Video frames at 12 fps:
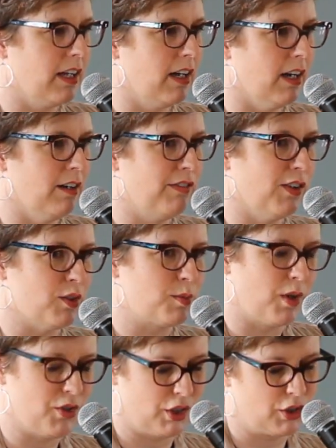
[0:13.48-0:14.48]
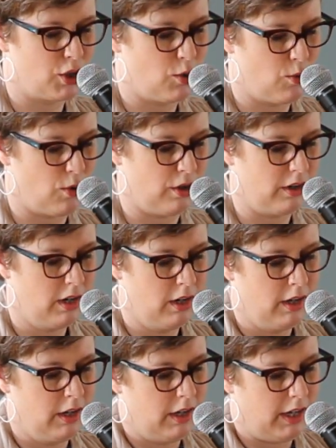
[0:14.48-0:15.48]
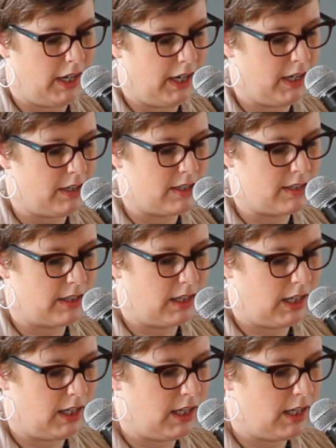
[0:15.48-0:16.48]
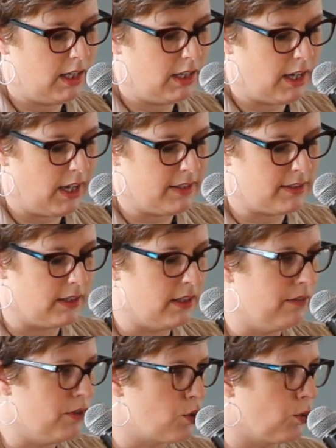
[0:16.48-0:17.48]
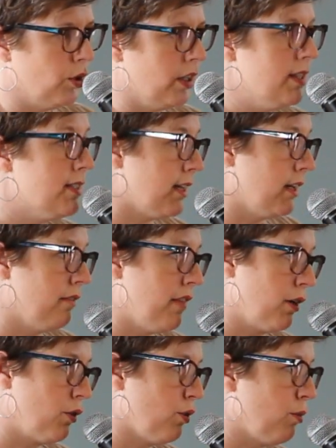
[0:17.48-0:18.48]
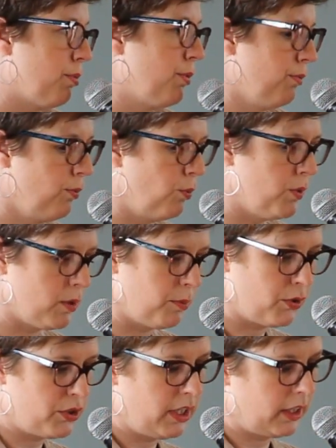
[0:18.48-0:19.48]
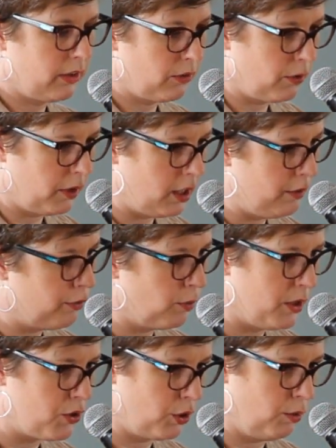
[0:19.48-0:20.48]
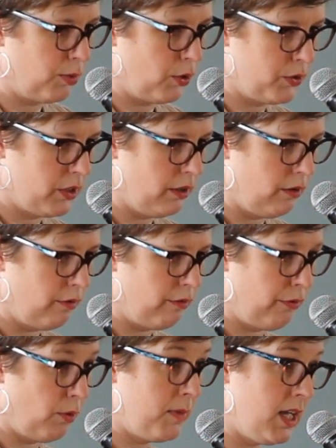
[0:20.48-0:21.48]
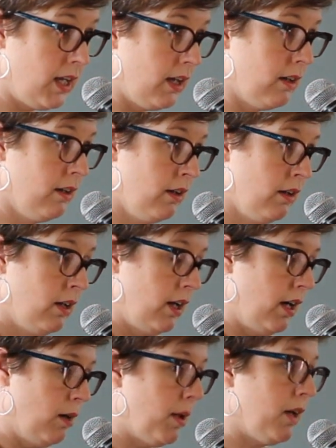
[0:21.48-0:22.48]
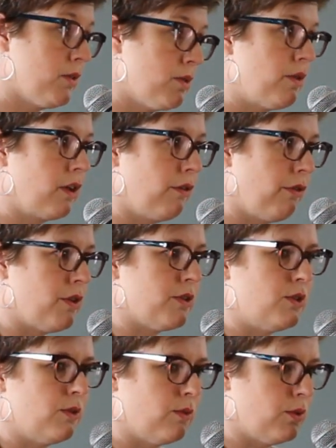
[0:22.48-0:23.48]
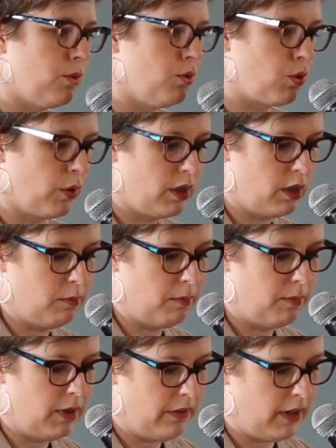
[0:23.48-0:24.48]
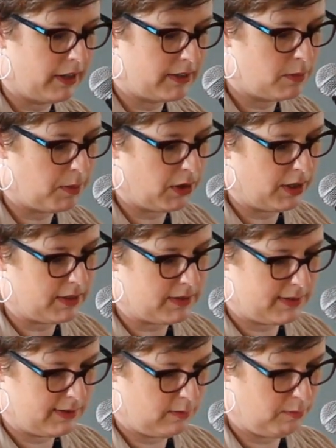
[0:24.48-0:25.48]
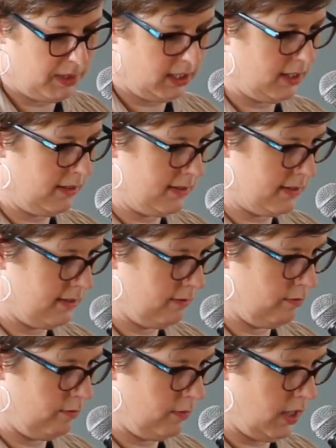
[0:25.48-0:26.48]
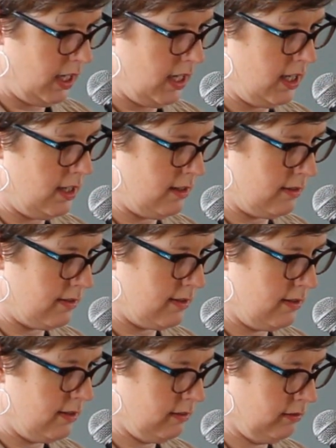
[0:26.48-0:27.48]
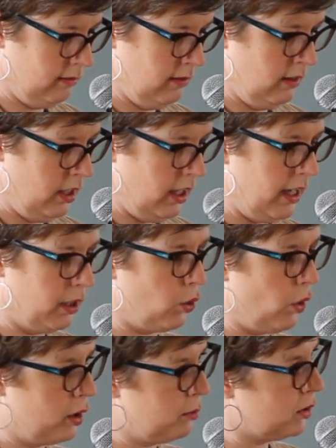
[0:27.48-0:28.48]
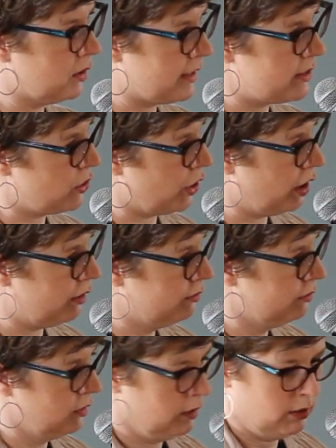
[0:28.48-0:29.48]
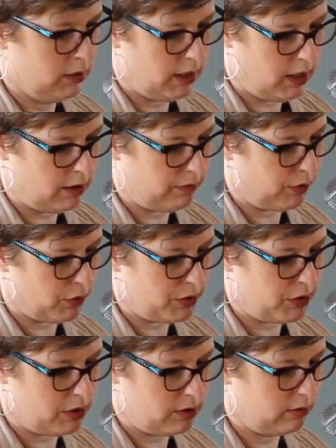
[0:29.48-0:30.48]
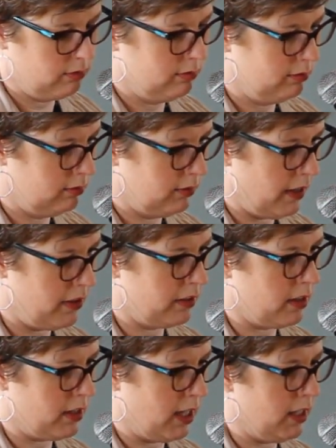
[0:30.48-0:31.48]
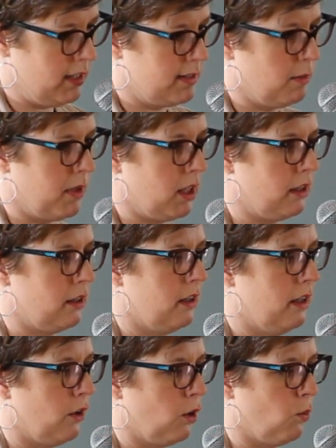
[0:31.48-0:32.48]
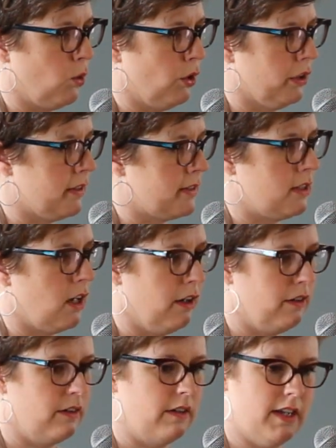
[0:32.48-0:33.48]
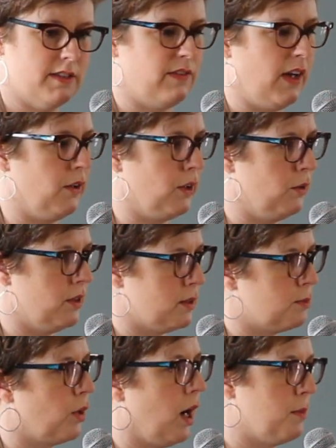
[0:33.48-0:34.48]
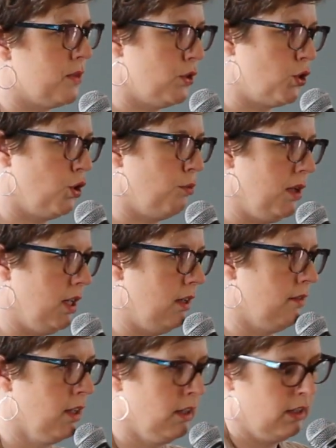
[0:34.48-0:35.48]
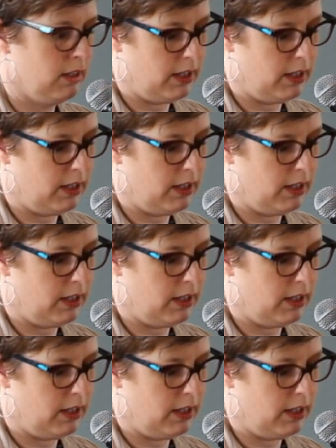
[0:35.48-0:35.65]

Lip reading: Fellows Project cohort, and he, as an individual inside of that group, was a particularly influential person for me, but I also think for the students who joined him in that experience, because he is an incredible listener. First, I think that is something in our world that's not as valued as perhaps it should be.